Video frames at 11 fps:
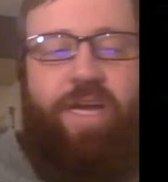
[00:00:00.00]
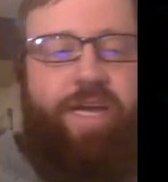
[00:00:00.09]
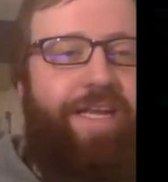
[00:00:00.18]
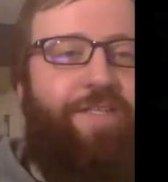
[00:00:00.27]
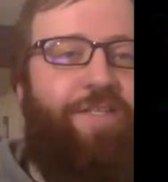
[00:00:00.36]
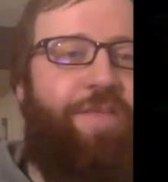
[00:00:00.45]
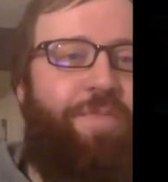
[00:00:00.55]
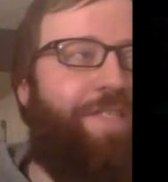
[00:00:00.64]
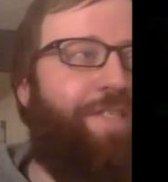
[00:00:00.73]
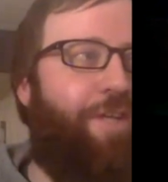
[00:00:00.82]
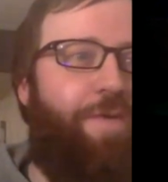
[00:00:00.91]
Dragon Age is the
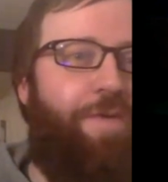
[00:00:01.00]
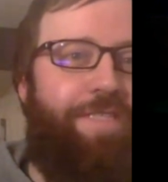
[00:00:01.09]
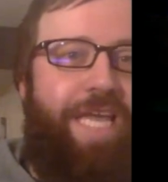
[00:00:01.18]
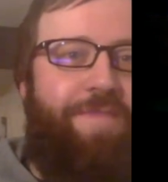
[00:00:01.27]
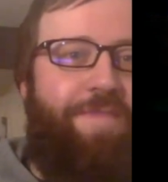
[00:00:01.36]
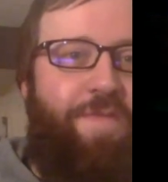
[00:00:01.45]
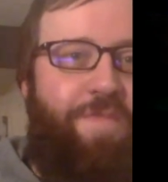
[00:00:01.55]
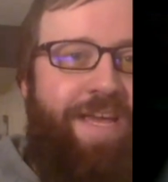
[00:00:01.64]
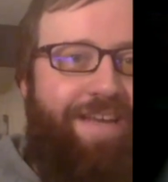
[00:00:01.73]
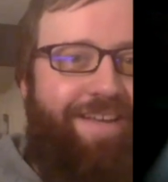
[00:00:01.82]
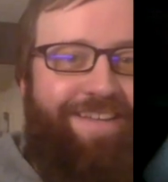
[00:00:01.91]
best Star Wars game. All right,
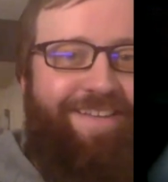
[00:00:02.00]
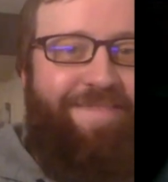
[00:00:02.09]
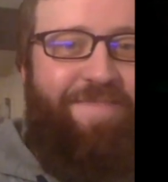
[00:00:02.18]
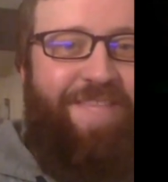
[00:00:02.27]
made. good night, everybody.